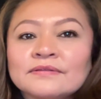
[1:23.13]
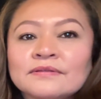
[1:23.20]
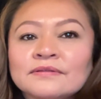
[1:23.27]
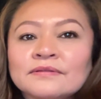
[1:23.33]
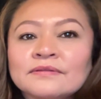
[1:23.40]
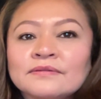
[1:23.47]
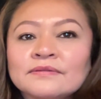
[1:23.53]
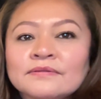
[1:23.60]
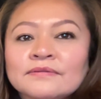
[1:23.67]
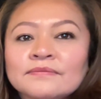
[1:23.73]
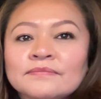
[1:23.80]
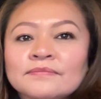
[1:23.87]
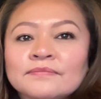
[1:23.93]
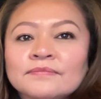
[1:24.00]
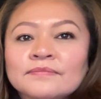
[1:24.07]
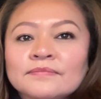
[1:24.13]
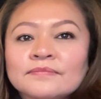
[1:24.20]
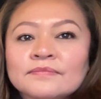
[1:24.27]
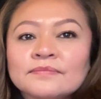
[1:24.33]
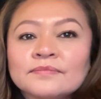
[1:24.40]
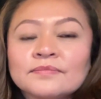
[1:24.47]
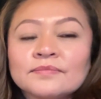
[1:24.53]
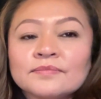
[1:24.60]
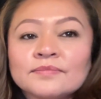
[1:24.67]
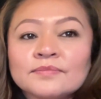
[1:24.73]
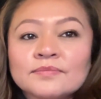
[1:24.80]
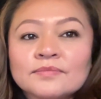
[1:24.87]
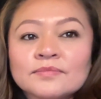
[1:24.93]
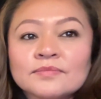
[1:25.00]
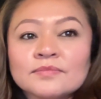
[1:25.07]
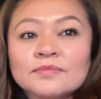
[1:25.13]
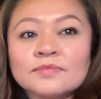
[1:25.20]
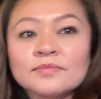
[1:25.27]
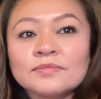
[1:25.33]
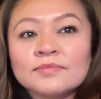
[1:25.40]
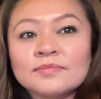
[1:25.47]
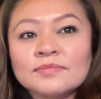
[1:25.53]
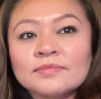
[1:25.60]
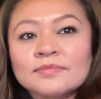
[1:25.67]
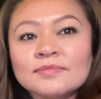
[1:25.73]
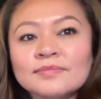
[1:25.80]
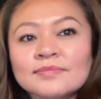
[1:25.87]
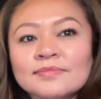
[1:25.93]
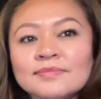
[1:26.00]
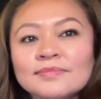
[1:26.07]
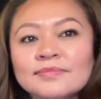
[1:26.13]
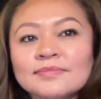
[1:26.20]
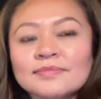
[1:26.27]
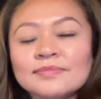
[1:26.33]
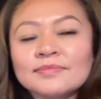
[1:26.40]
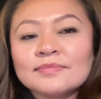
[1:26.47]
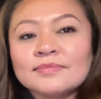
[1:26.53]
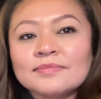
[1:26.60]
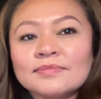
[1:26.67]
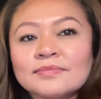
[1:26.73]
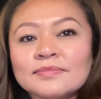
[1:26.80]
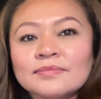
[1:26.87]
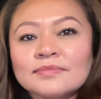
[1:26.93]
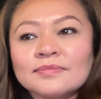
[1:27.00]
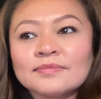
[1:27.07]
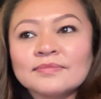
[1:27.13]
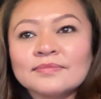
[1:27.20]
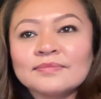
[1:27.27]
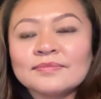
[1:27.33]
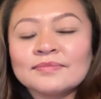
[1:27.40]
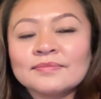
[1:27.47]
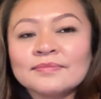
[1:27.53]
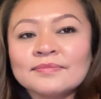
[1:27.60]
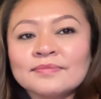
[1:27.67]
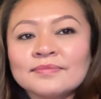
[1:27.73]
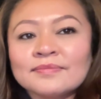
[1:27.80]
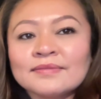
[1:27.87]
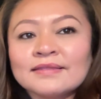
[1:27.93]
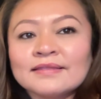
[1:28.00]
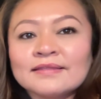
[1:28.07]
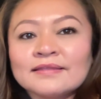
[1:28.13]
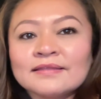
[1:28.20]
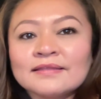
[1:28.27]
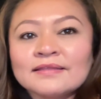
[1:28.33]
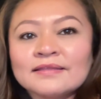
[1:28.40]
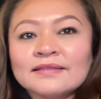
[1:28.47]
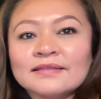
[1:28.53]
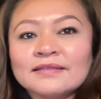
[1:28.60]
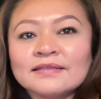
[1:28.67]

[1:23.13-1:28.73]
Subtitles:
This person isn't speaking.